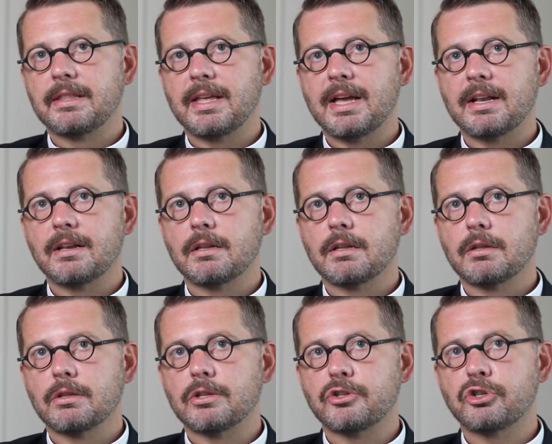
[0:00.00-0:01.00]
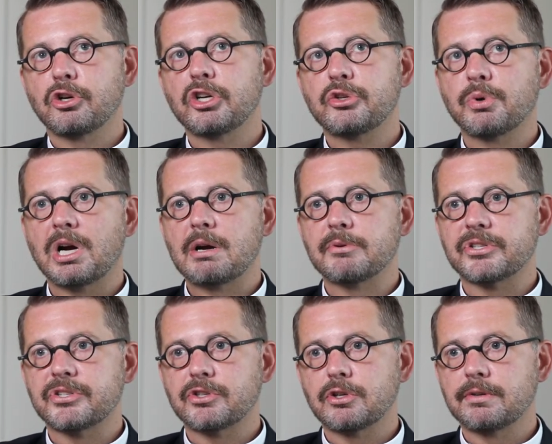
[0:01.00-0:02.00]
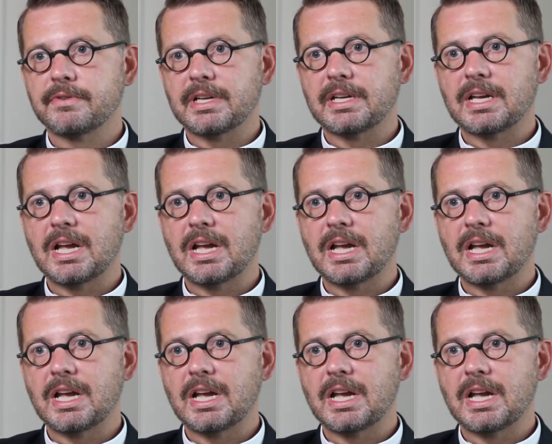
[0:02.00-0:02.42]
that the church where I was serving